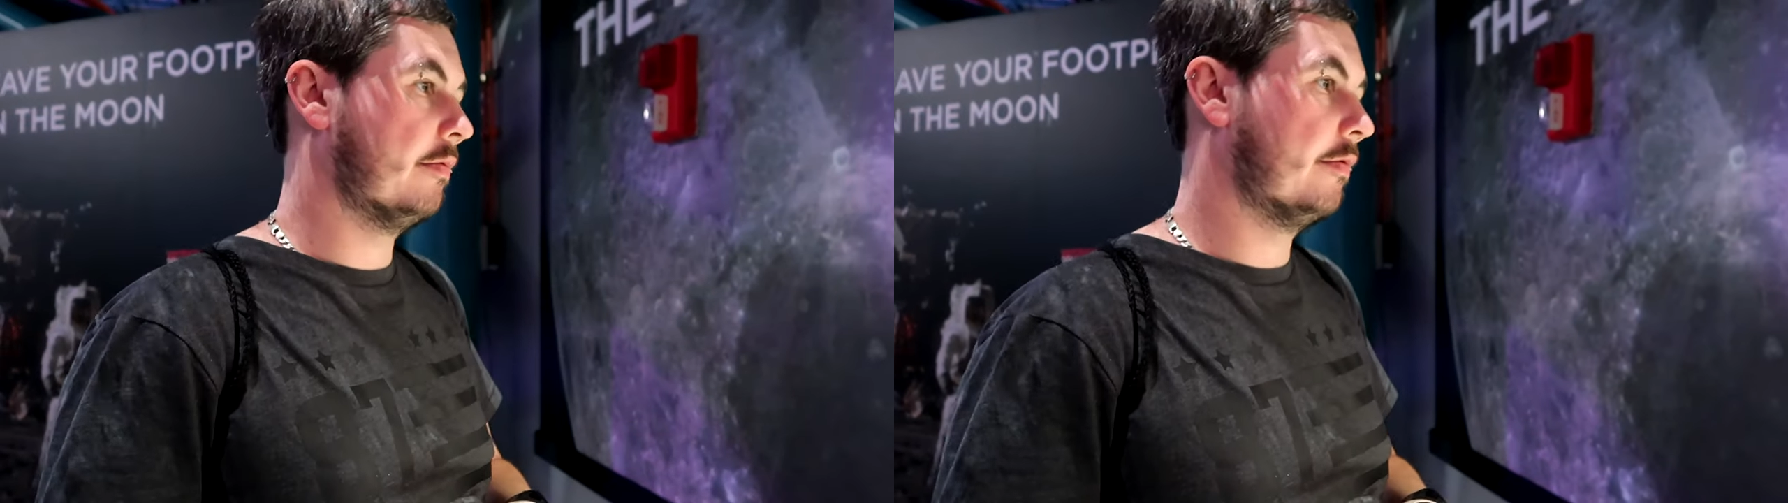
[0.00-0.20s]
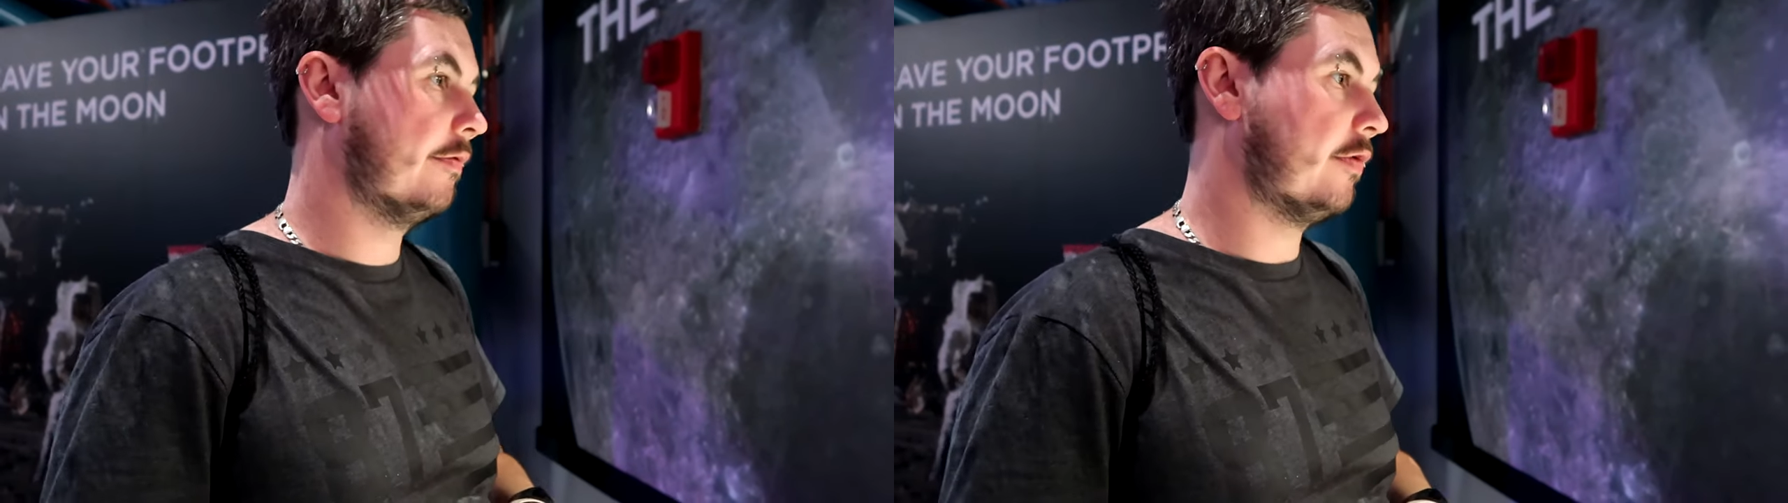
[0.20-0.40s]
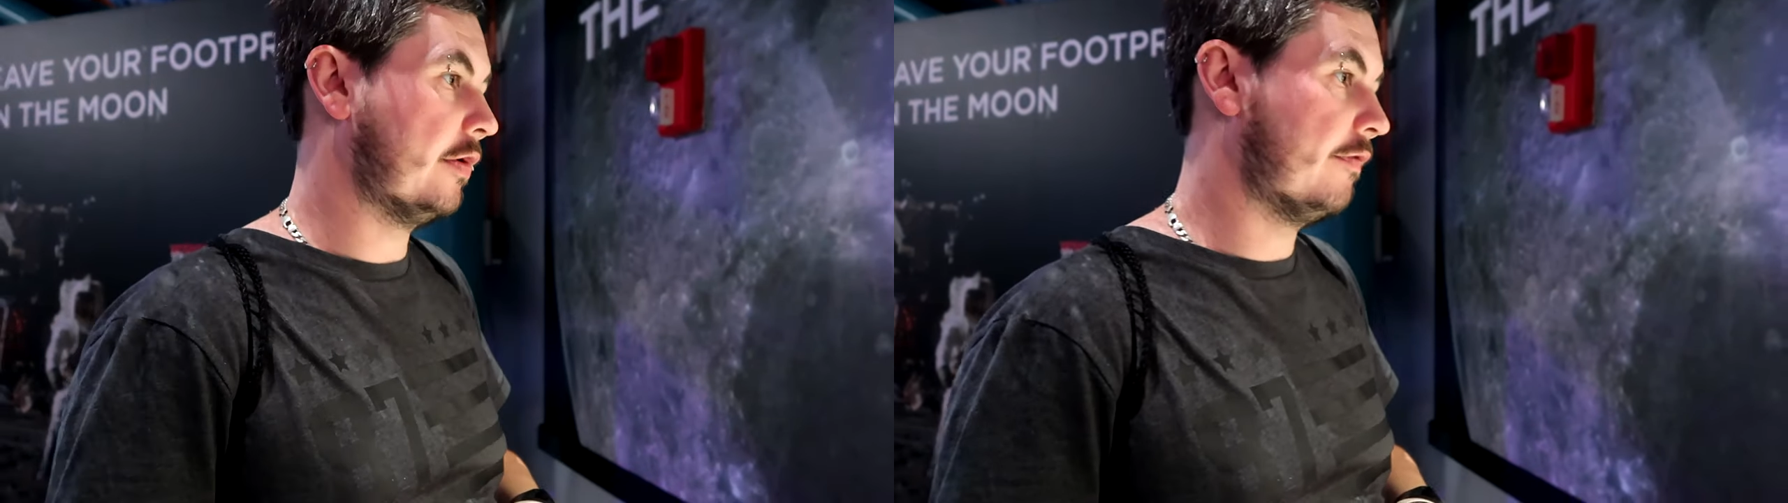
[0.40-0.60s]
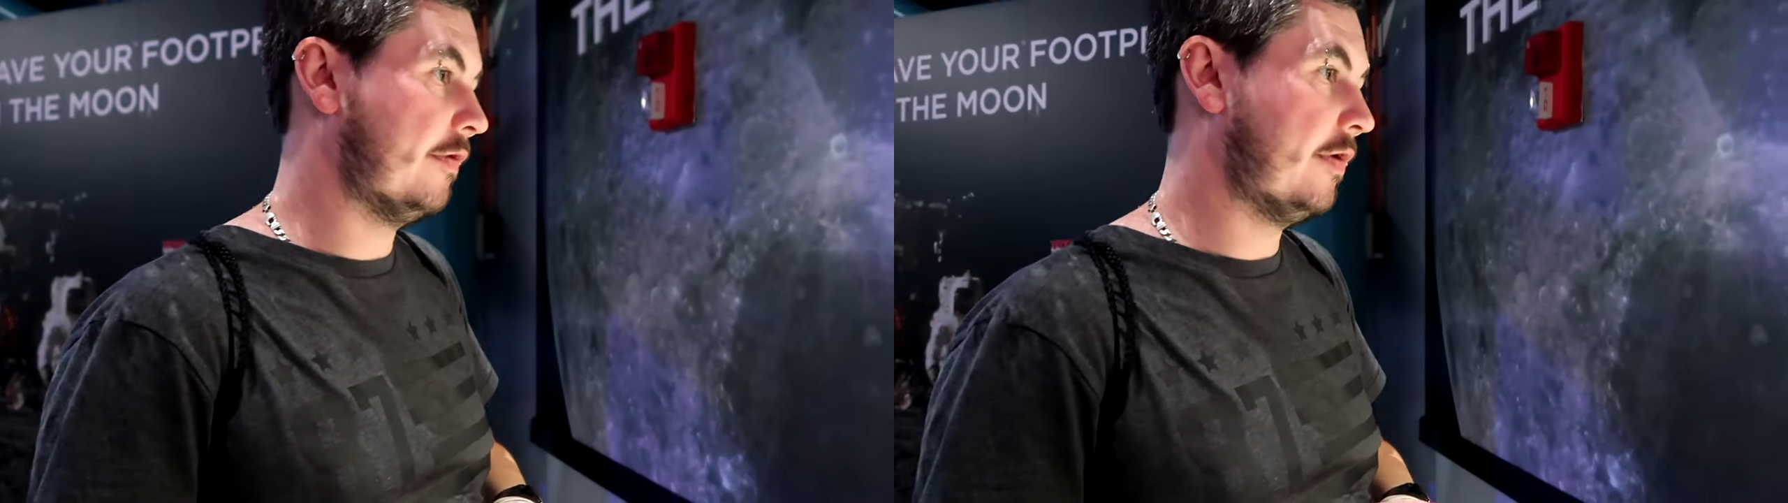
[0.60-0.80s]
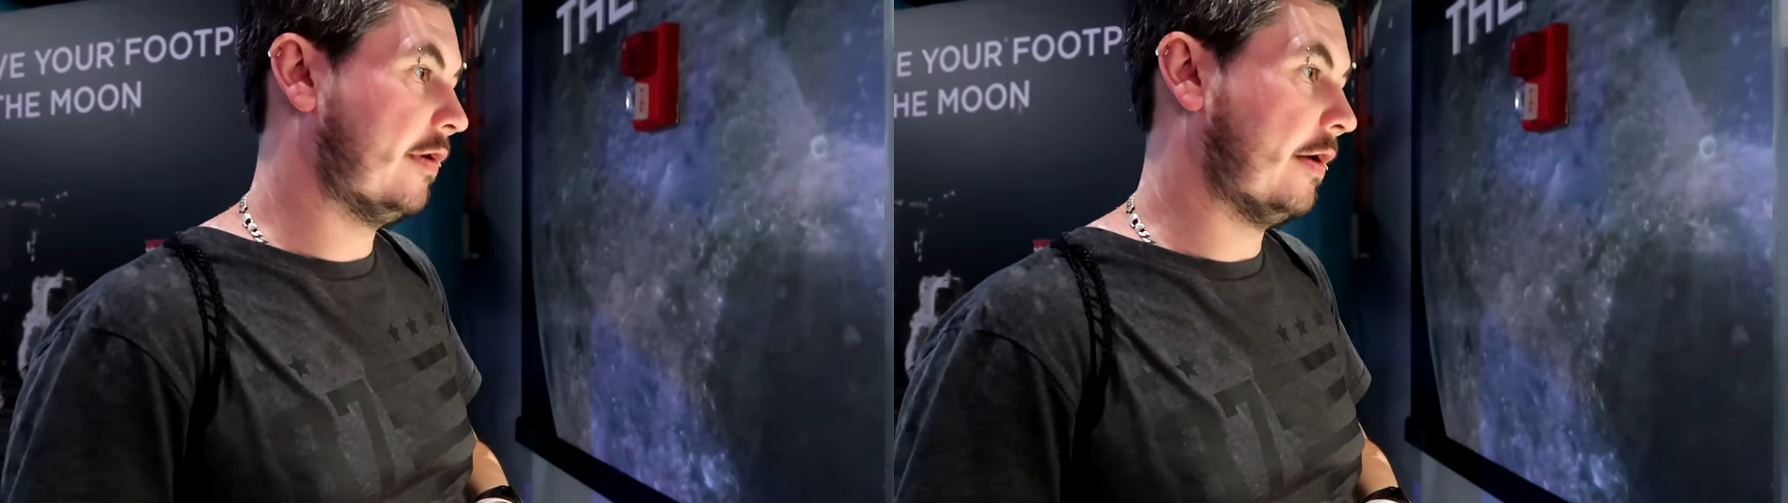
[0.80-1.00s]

two hundred fifty